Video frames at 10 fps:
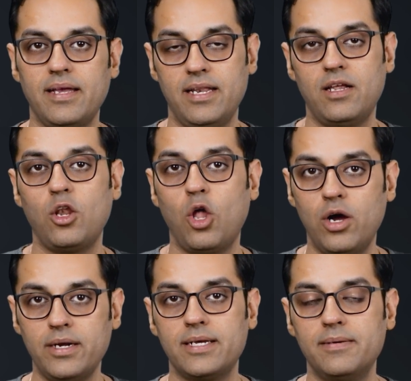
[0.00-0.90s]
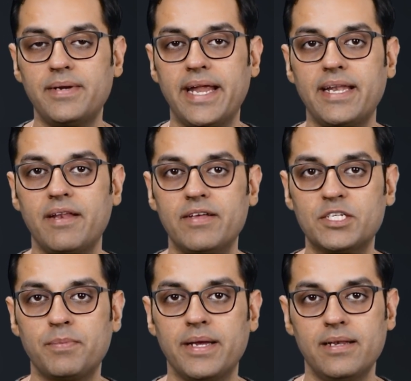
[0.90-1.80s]
in a long-term debt
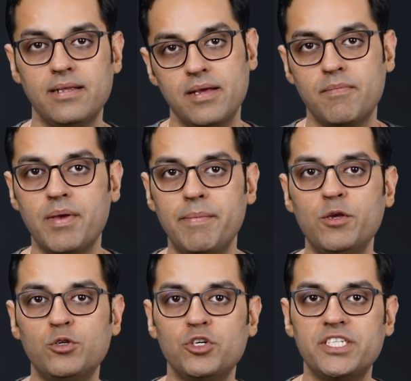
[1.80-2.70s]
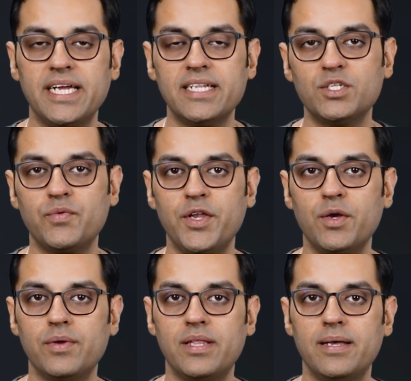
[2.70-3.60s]
investment, maybe you should share this
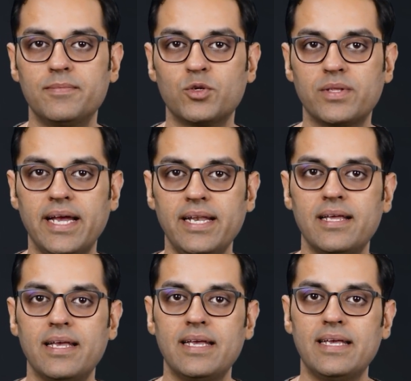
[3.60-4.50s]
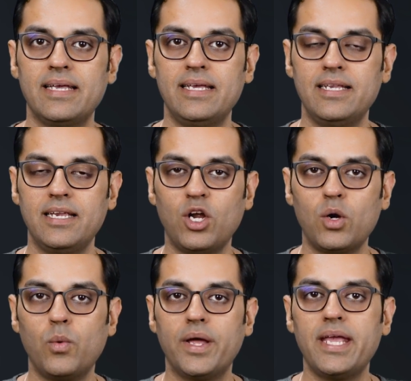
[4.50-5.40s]
video with him so that he need
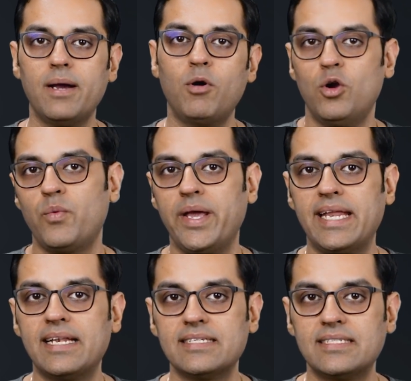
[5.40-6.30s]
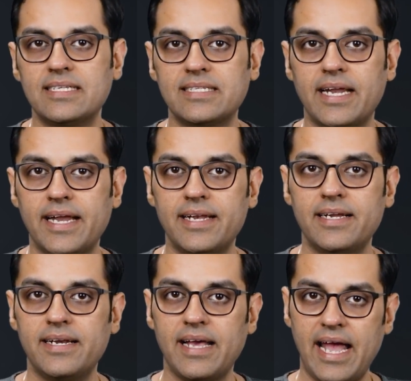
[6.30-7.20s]
not worry about where interest rates are
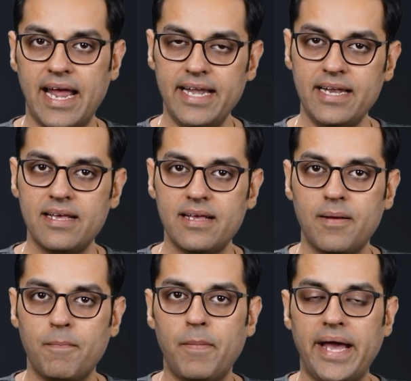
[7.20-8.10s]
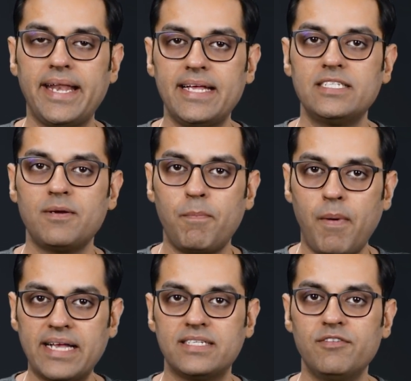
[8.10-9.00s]
headed and manage a
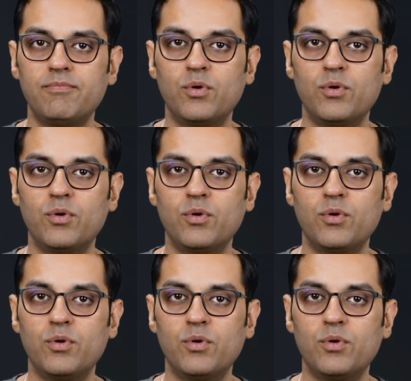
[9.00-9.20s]
passive